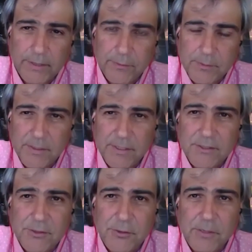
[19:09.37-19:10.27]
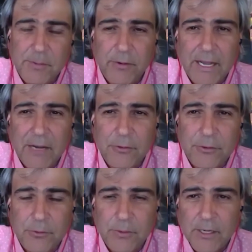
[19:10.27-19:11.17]
And there's been concern about how
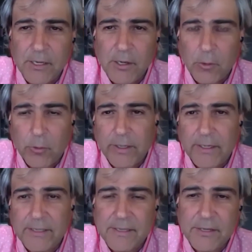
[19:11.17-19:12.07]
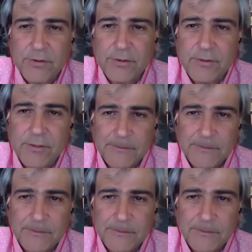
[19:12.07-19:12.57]
do organizations,